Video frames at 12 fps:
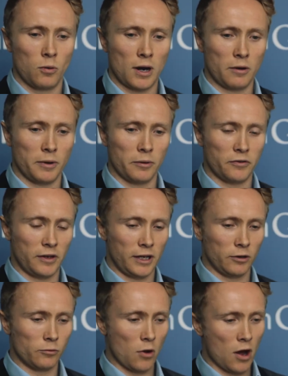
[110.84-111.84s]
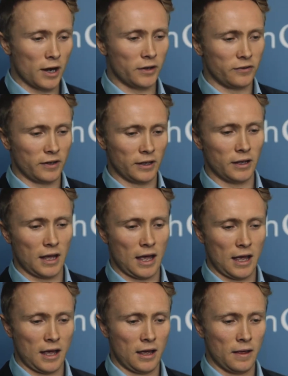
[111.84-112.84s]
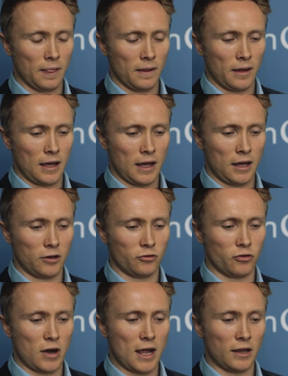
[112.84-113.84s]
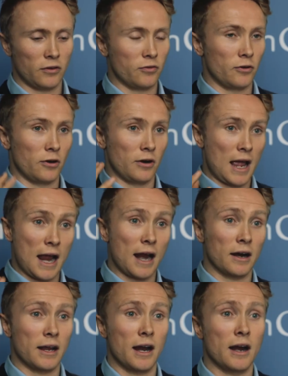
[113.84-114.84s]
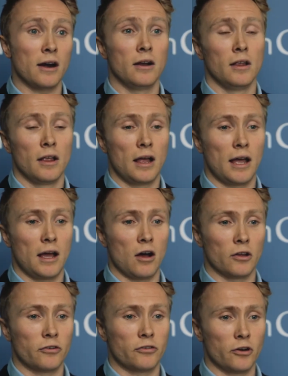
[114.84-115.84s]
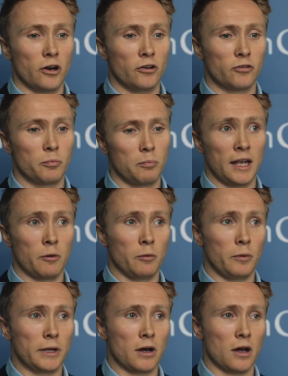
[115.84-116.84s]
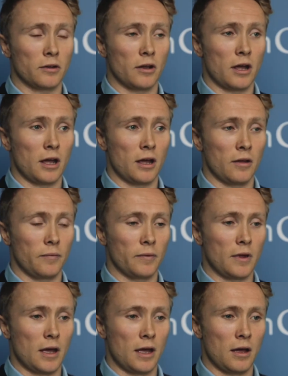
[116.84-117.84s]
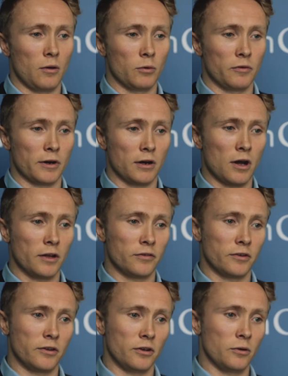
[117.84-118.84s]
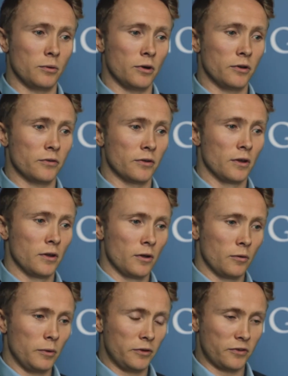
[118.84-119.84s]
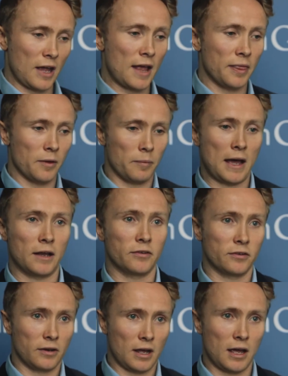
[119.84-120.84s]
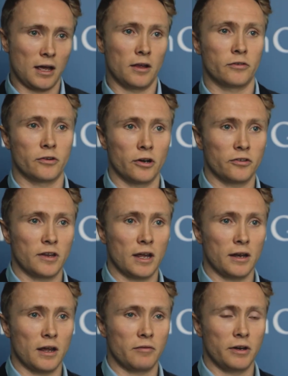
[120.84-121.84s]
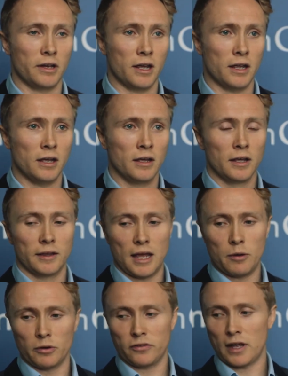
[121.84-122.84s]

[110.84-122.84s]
where we were seeing rising trends for hair care on search. And then what we got one of our clients to do was we send them that search data every day. They